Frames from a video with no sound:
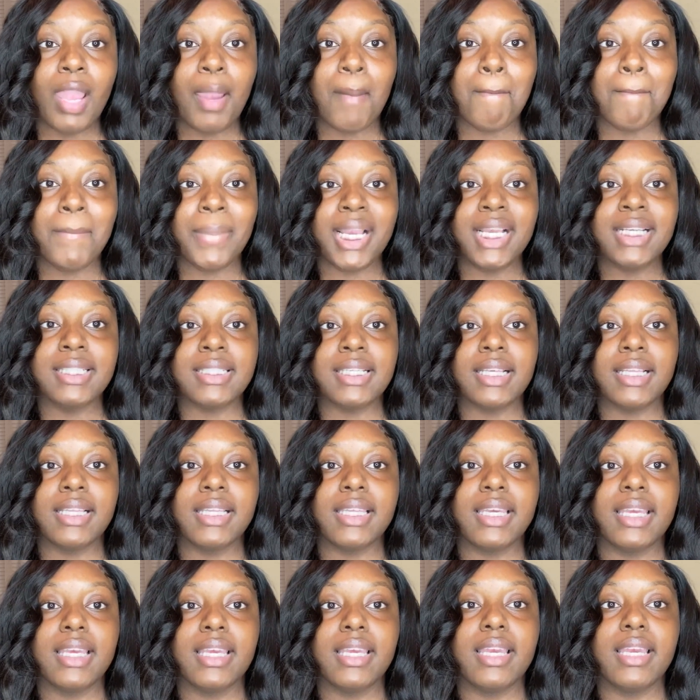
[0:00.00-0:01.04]

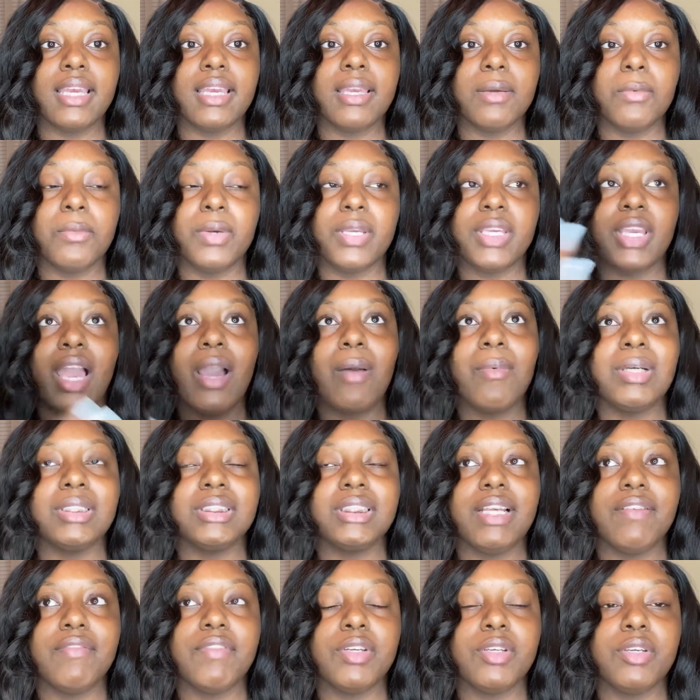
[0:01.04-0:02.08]
basically, when y'all watch
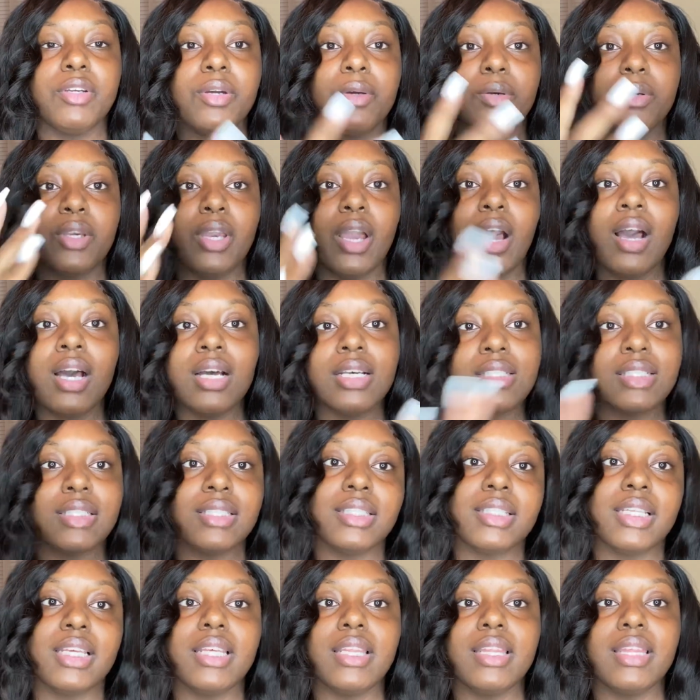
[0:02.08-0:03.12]
that video, y'all
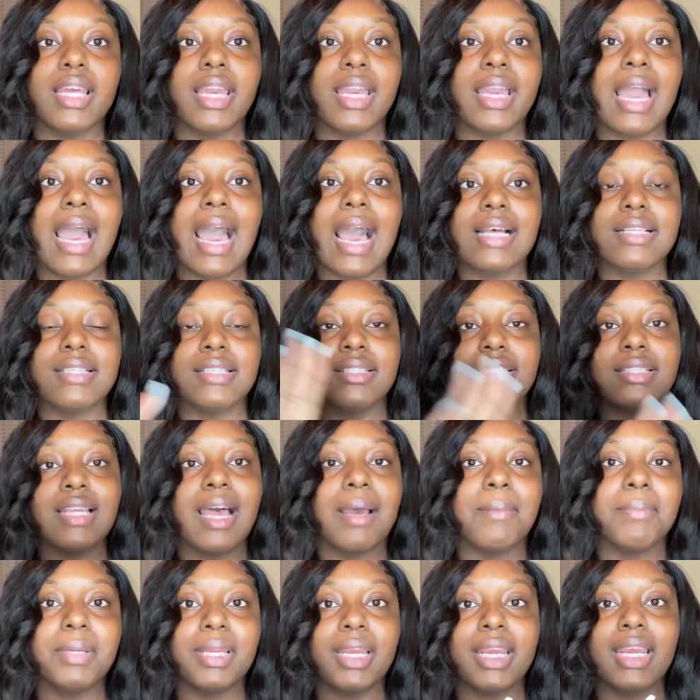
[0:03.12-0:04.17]
see that I
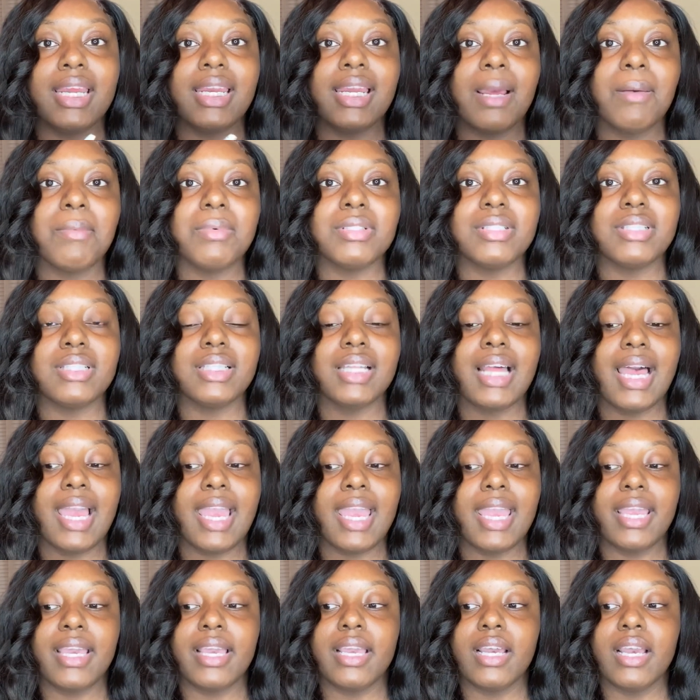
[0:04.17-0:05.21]
stopped it and I was
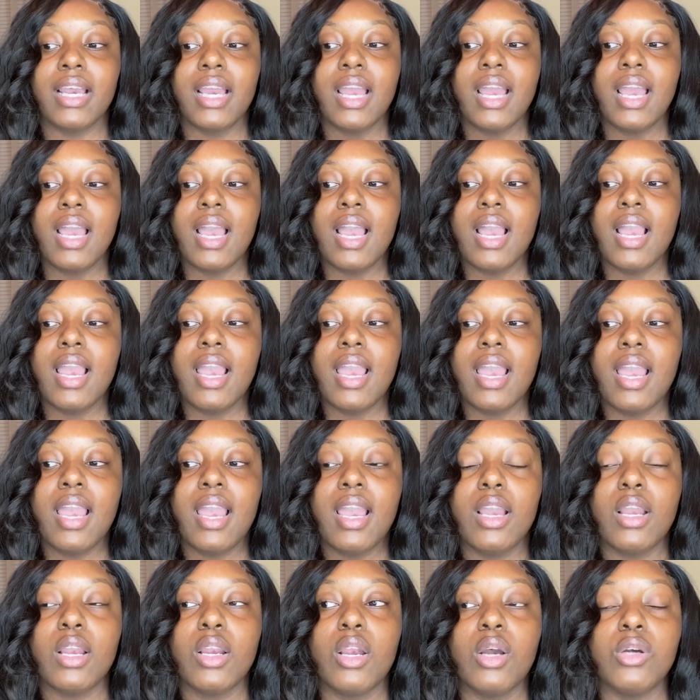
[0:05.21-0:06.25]
like,
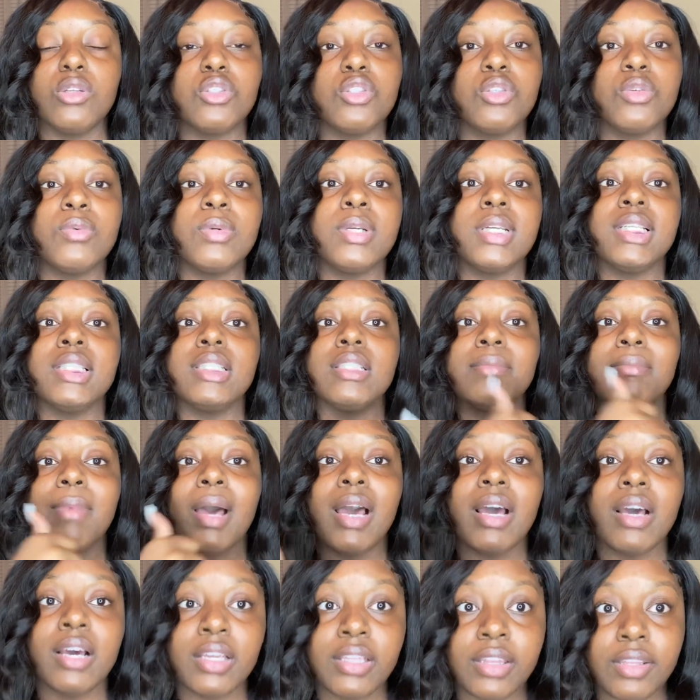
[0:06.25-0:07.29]
go tune into my
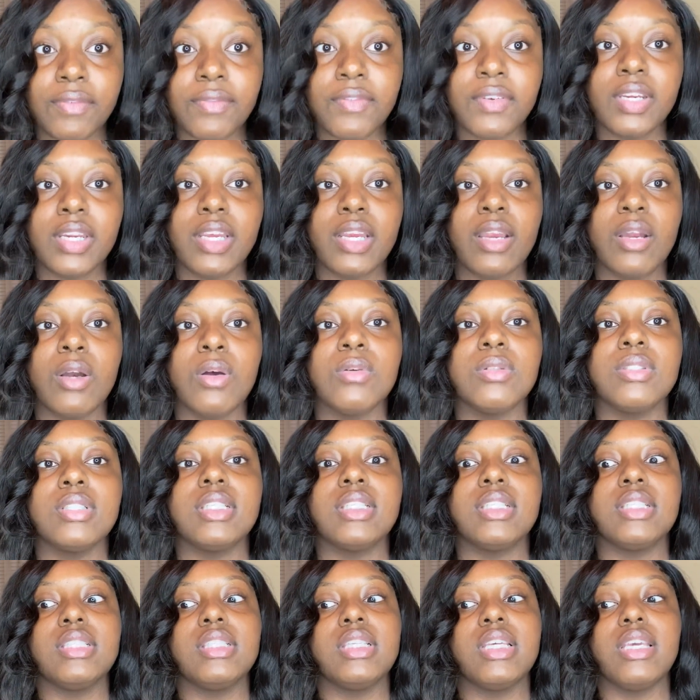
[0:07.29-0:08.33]
other video to
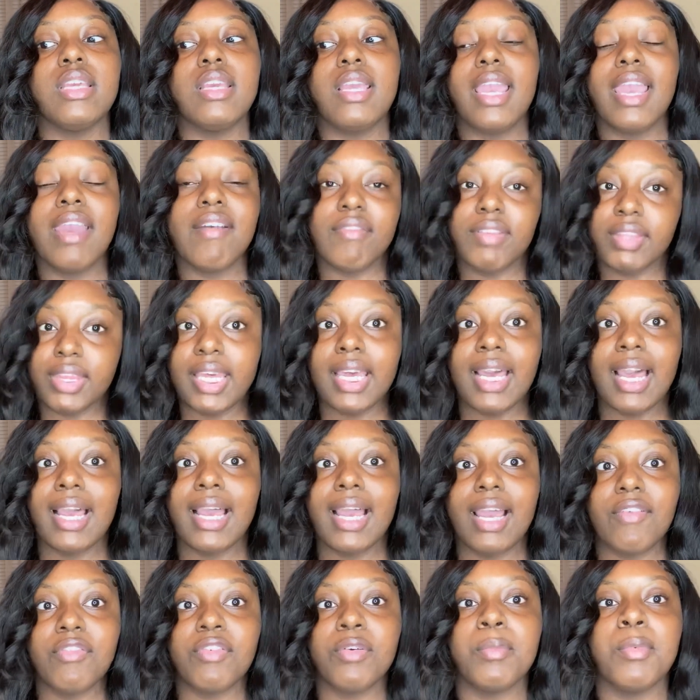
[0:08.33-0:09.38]
see everything I
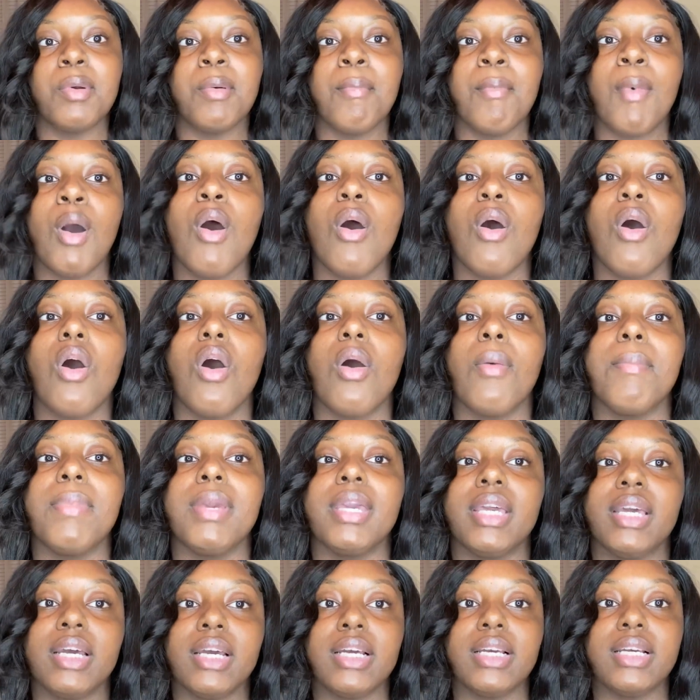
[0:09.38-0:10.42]
got from the mall,
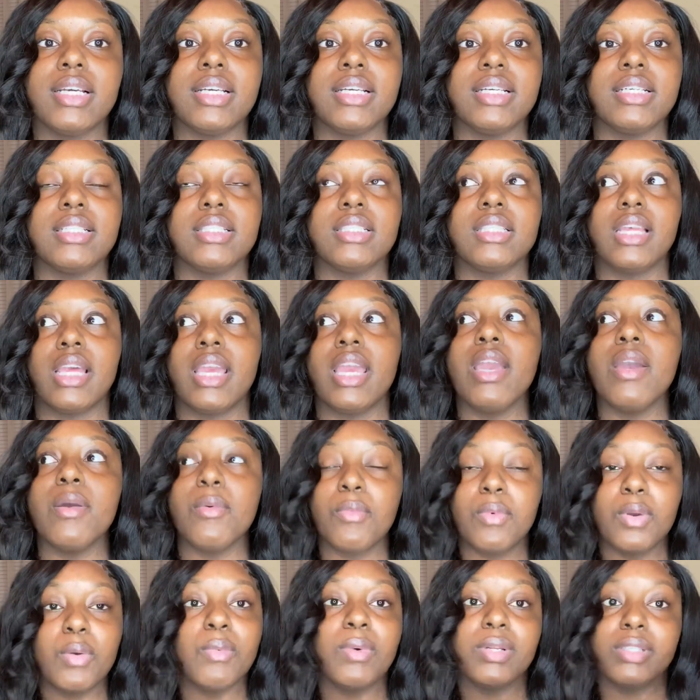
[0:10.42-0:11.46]
because
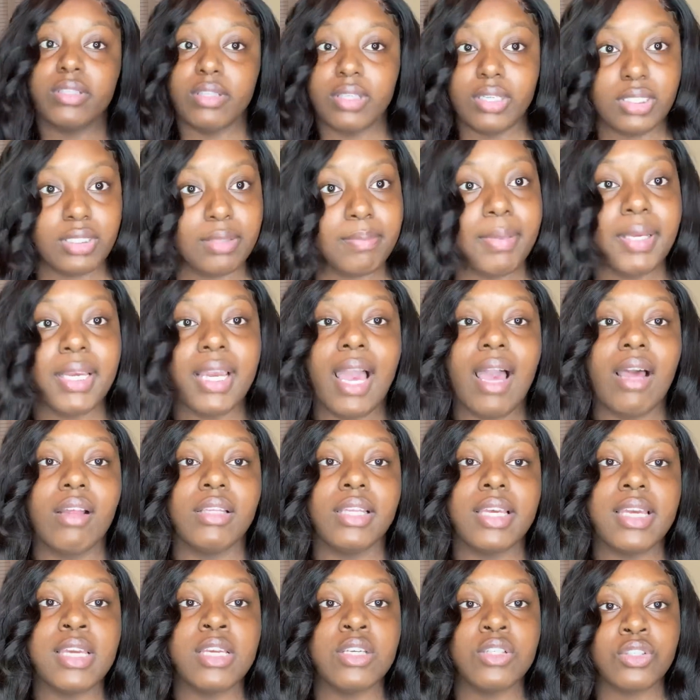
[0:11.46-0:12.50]
we went to this big
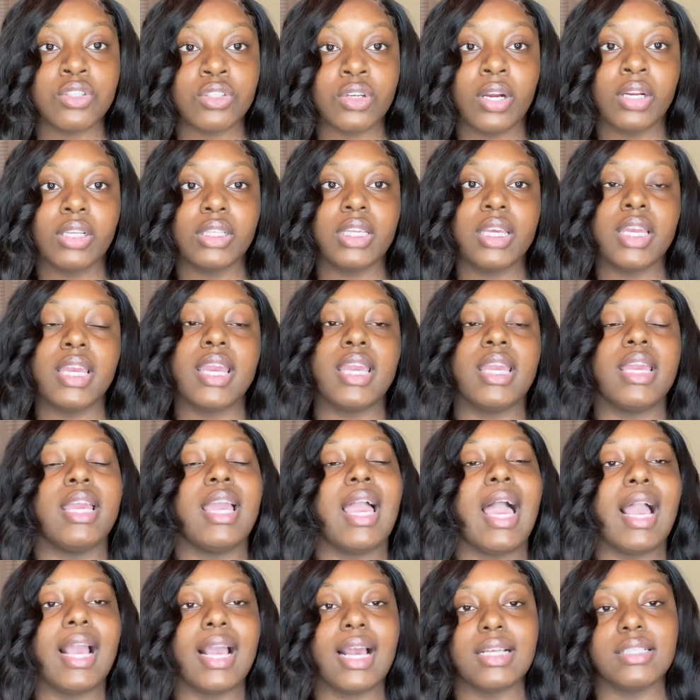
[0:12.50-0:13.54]
outlet in Charlotte and
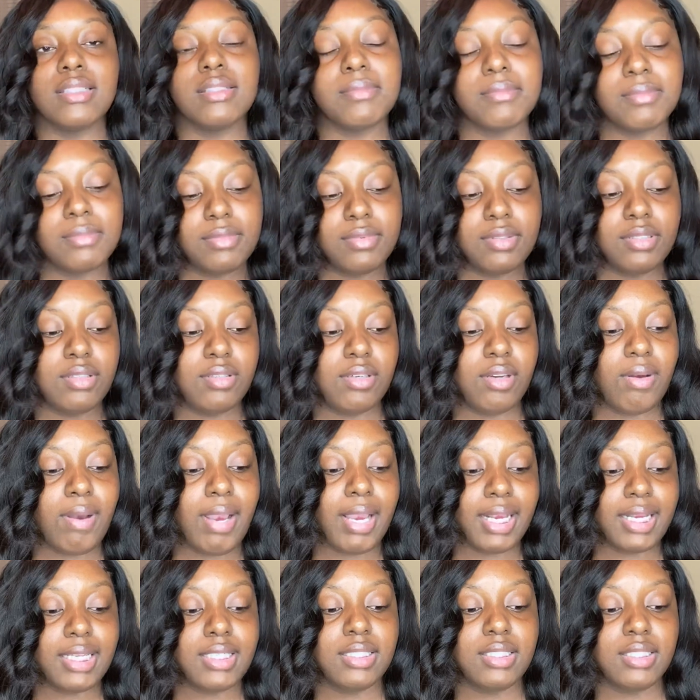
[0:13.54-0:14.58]
I got some, you know,
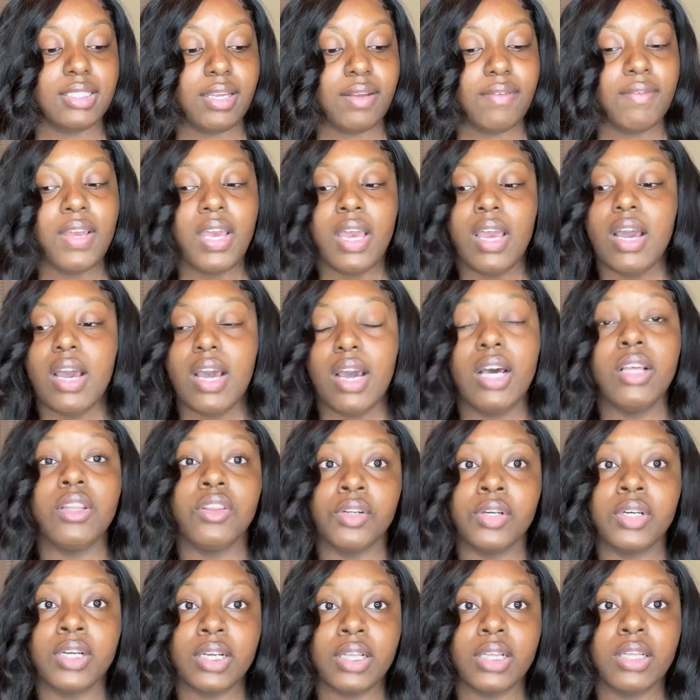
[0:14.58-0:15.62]
I got stuff
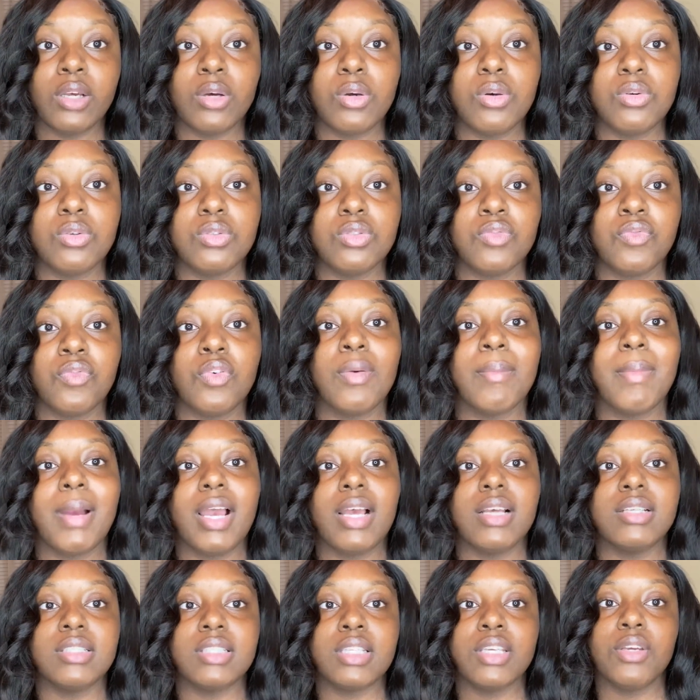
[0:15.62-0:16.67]
other than clothes for
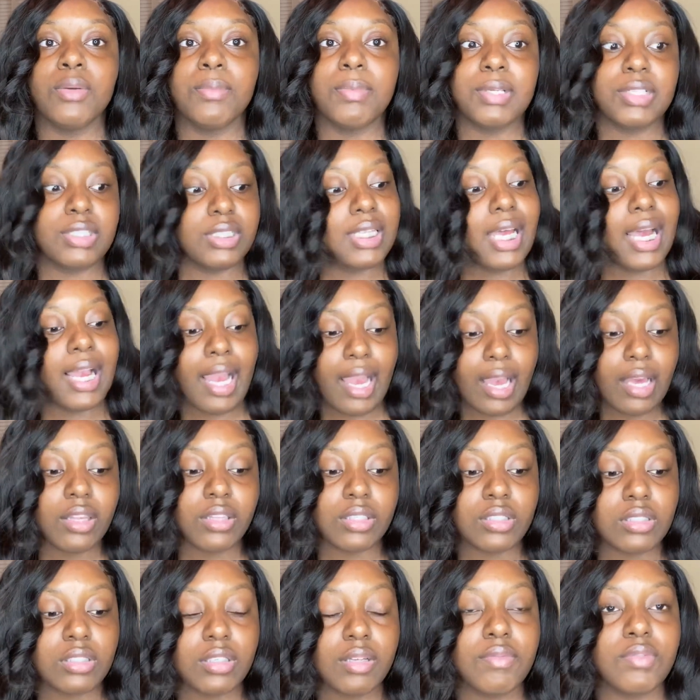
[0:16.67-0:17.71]
my senior pictures. I got
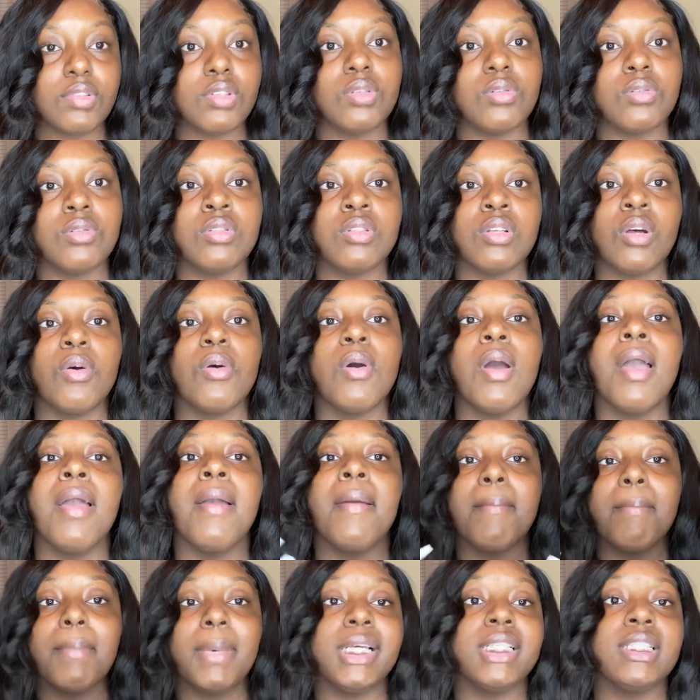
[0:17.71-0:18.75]
other stuff too. So
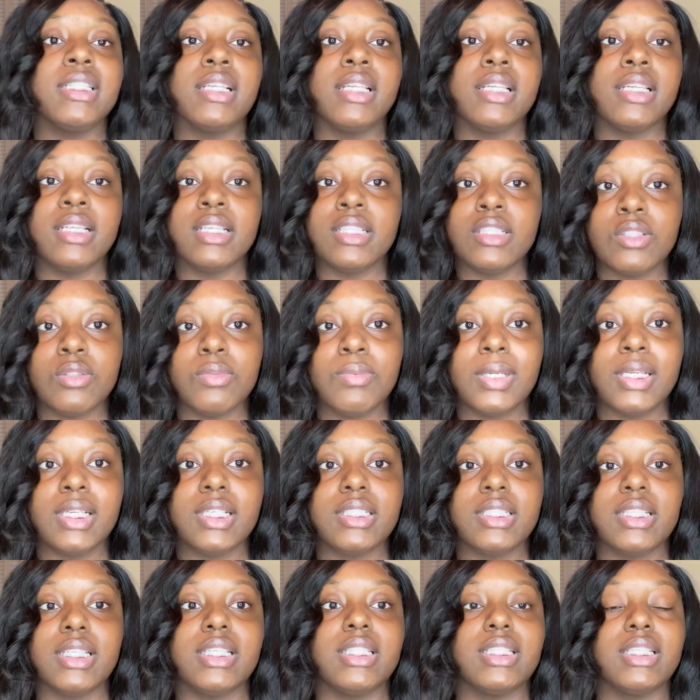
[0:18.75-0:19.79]
basically this is what
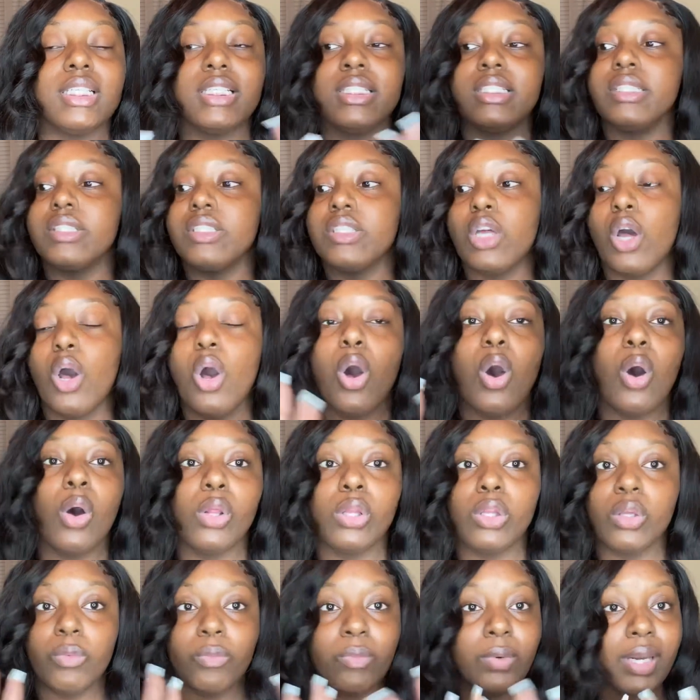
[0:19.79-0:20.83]
this is. This is the
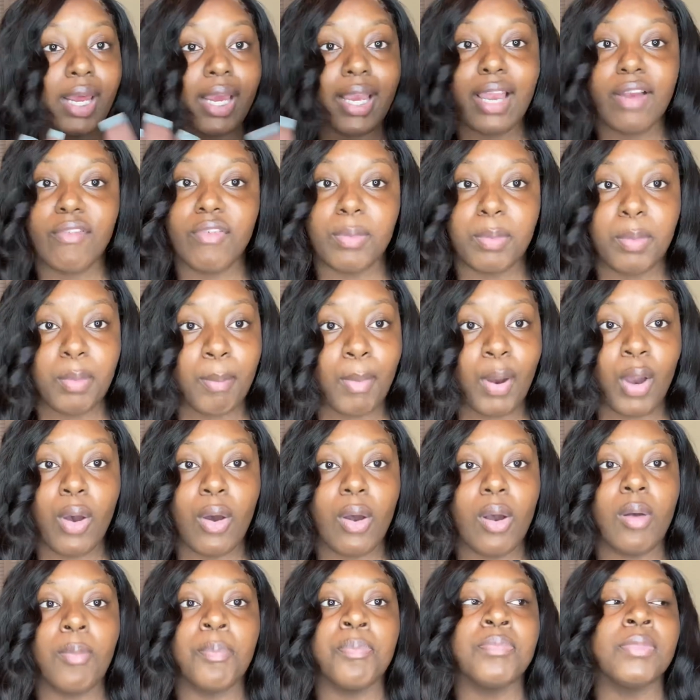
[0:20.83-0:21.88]
haul of what I got from the
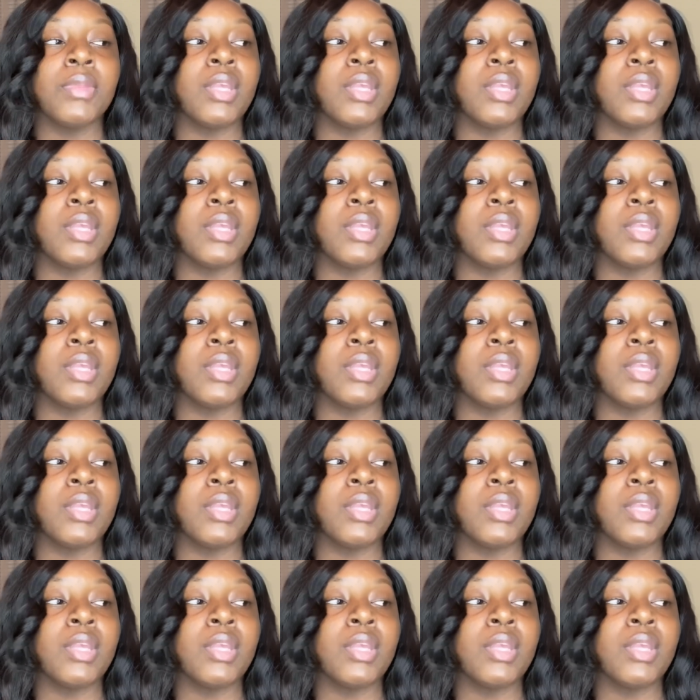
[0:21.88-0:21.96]
mall.